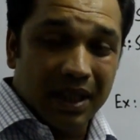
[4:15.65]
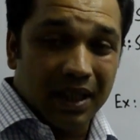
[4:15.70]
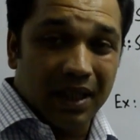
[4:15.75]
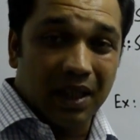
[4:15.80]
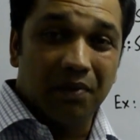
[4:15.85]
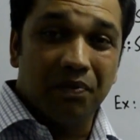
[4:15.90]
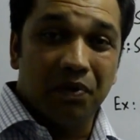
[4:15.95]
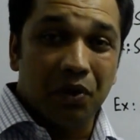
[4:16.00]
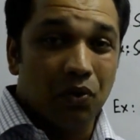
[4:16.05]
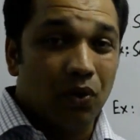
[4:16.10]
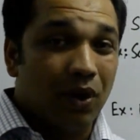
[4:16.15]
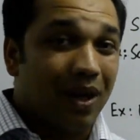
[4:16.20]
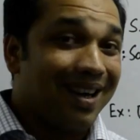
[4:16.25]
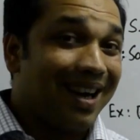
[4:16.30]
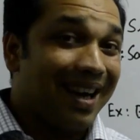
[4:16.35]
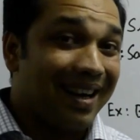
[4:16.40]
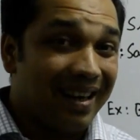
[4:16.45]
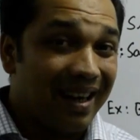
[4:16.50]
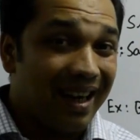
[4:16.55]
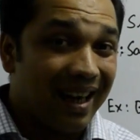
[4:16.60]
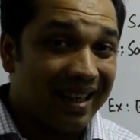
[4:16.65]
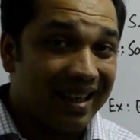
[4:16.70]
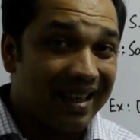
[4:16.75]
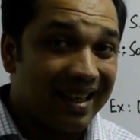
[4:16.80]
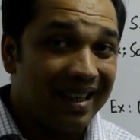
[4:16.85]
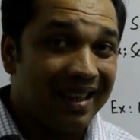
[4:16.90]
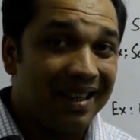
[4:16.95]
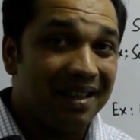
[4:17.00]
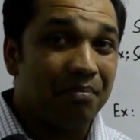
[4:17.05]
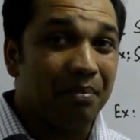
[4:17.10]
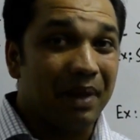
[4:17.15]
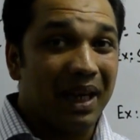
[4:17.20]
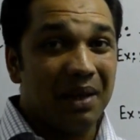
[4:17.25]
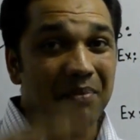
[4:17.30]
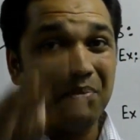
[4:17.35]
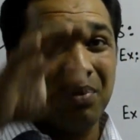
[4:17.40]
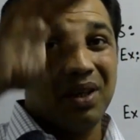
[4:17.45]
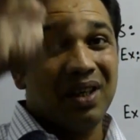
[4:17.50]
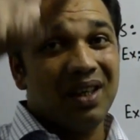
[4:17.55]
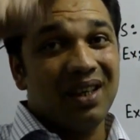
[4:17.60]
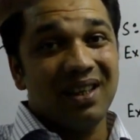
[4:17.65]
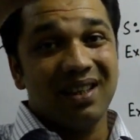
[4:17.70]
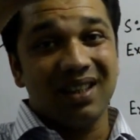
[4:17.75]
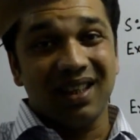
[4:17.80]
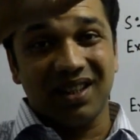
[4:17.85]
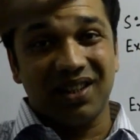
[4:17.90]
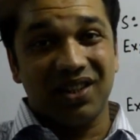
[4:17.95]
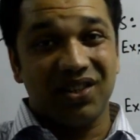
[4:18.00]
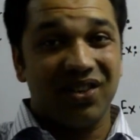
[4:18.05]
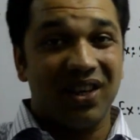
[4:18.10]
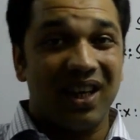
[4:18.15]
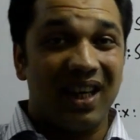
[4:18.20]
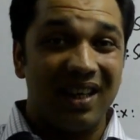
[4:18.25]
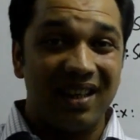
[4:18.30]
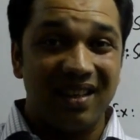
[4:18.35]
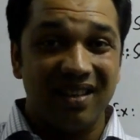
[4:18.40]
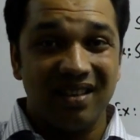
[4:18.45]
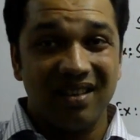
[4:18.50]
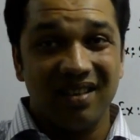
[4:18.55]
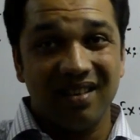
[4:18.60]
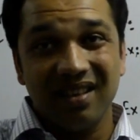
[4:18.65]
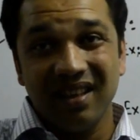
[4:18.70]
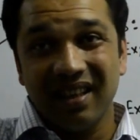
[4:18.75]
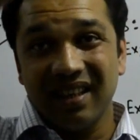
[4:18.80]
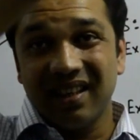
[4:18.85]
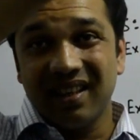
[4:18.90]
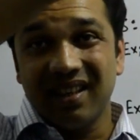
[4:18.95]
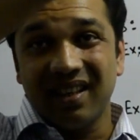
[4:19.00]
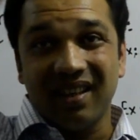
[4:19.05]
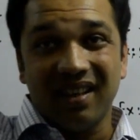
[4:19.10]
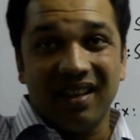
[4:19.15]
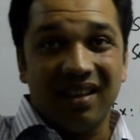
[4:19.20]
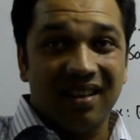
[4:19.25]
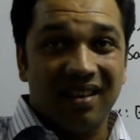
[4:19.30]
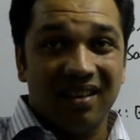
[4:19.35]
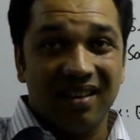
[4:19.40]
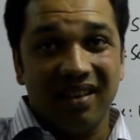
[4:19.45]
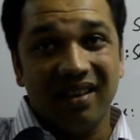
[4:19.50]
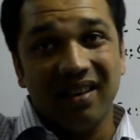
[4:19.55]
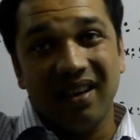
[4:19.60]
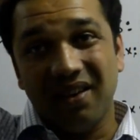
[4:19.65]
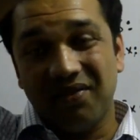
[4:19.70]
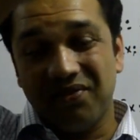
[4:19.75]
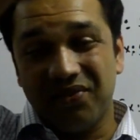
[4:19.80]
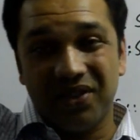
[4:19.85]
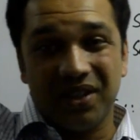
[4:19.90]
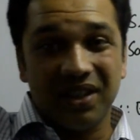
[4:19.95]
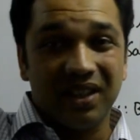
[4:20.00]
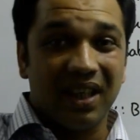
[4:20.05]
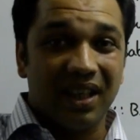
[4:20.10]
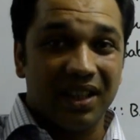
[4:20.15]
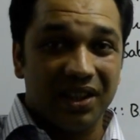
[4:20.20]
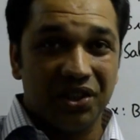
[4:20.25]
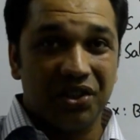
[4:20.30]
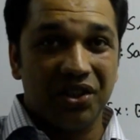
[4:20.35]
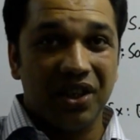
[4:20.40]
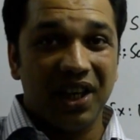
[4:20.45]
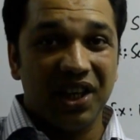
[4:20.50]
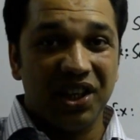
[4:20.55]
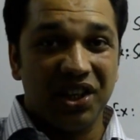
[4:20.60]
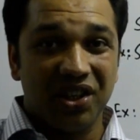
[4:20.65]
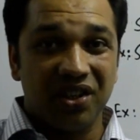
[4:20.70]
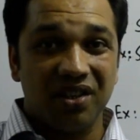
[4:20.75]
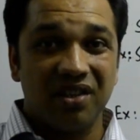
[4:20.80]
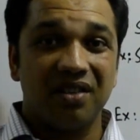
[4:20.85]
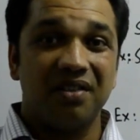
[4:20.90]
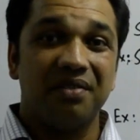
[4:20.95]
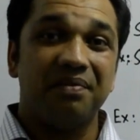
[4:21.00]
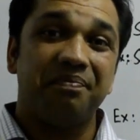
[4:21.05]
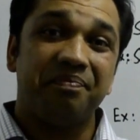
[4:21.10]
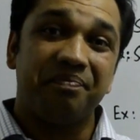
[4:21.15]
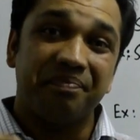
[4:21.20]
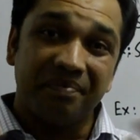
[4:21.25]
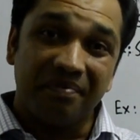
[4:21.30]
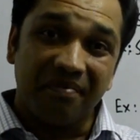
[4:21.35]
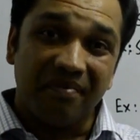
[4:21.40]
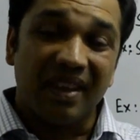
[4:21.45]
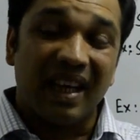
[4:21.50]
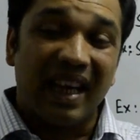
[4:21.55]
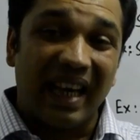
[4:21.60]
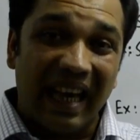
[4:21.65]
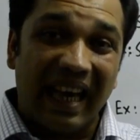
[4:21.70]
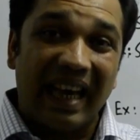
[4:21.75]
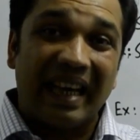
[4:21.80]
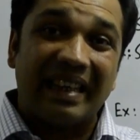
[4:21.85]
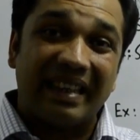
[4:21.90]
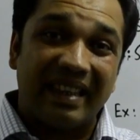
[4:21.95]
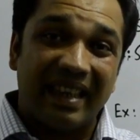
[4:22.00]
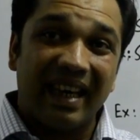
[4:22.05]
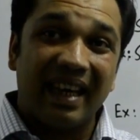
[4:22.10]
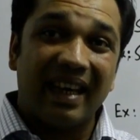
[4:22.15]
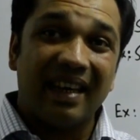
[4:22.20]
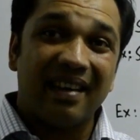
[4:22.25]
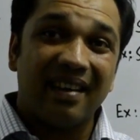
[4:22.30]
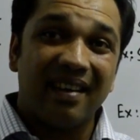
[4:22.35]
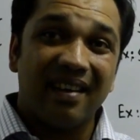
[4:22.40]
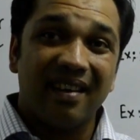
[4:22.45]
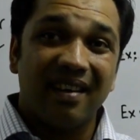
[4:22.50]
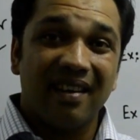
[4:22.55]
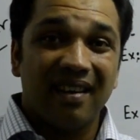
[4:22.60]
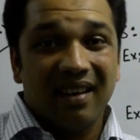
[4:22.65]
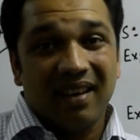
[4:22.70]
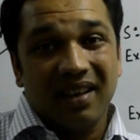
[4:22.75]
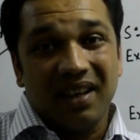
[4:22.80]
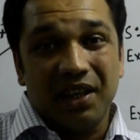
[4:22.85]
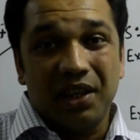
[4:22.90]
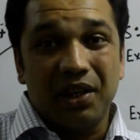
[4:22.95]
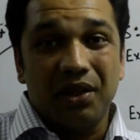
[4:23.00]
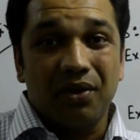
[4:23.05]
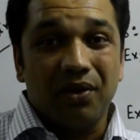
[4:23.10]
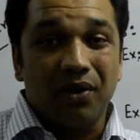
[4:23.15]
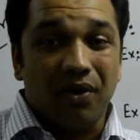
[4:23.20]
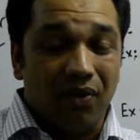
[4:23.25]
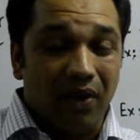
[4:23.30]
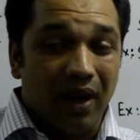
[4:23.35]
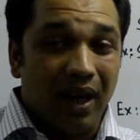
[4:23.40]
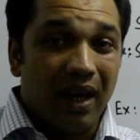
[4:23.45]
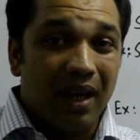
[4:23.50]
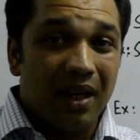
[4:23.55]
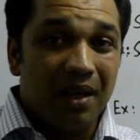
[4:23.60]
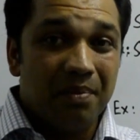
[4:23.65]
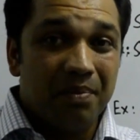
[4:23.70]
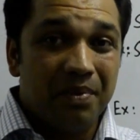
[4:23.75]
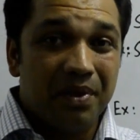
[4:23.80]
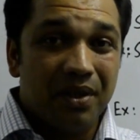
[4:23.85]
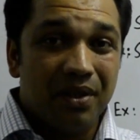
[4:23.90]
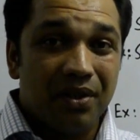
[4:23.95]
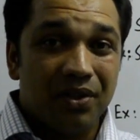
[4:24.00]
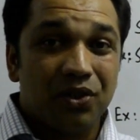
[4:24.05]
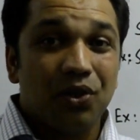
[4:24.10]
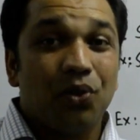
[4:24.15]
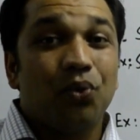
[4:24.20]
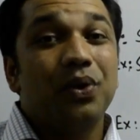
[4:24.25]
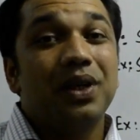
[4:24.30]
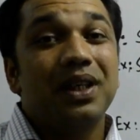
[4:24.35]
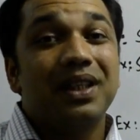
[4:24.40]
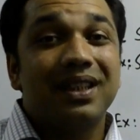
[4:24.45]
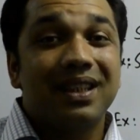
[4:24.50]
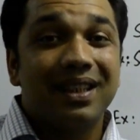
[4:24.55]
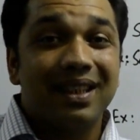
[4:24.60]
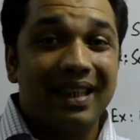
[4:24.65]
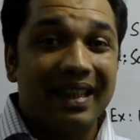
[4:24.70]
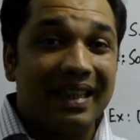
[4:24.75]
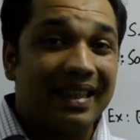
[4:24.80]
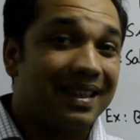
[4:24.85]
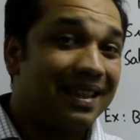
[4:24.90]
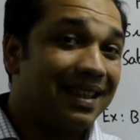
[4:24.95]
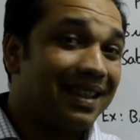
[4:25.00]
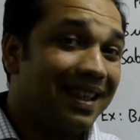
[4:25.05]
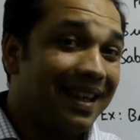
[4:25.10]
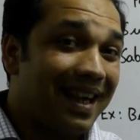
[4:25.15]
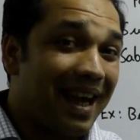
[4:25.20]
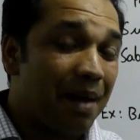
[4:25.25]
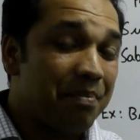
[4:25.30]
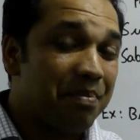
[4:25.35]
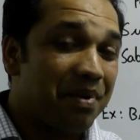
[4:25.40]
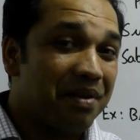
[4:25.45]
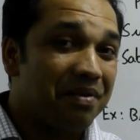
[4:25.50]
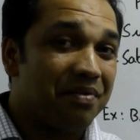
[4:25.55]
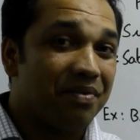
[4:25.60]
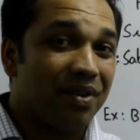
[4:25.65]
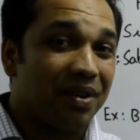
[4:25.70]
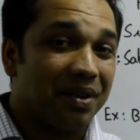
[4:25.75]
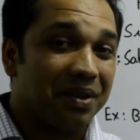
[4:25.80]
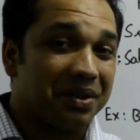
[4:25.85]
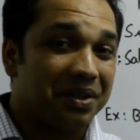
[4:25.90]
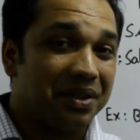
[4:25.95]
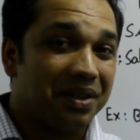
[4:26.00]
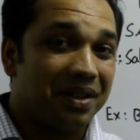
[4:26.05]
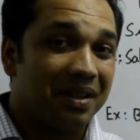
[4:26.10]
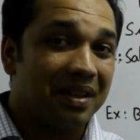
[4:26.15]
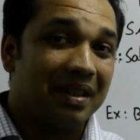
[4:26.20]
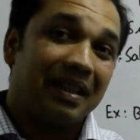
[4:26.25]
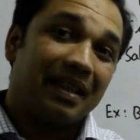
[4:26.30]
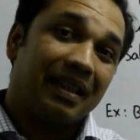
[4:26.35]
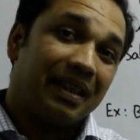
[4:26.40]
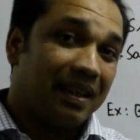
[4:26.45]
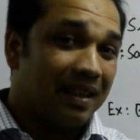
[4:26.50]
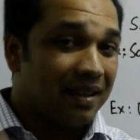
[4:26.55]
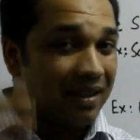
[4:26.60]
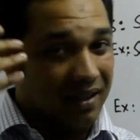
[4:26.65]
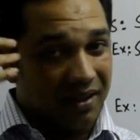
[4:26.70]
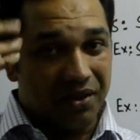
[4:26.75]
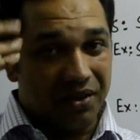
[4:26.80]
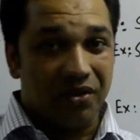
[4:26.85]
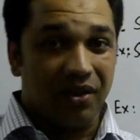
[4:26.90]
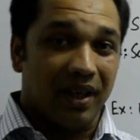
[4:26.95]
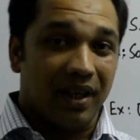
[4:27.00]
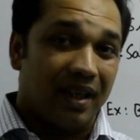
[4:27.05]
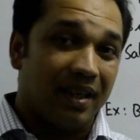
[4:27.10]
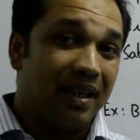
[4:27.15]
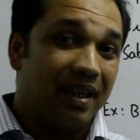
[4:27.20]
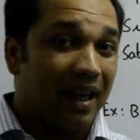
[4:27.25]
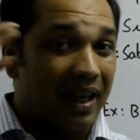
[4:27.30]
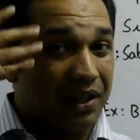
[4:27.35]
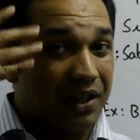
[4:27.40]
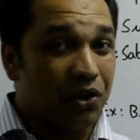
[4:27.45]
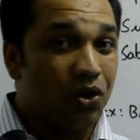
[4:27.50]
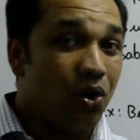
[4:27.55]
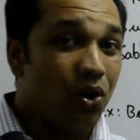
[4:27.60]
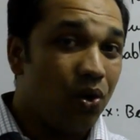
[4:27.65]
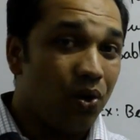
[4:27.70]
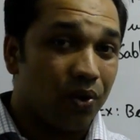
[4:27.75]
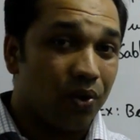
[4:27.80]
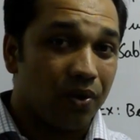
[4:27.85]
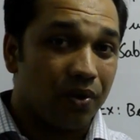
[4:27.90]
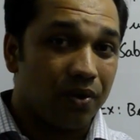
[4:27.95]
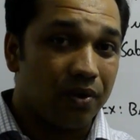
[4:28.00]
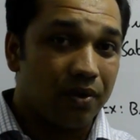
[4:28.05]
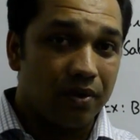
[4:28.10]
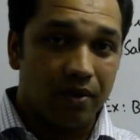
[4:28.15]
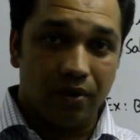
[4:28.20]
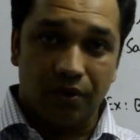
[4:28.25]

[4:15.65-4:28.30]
If you are unlucky, maybe the train left the station and then you arrived. So which incident happened first? The train had gone.